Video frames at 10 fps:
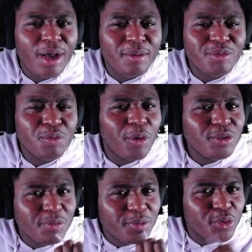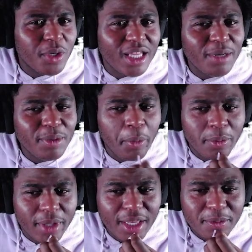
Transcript: Do a lot of people play him?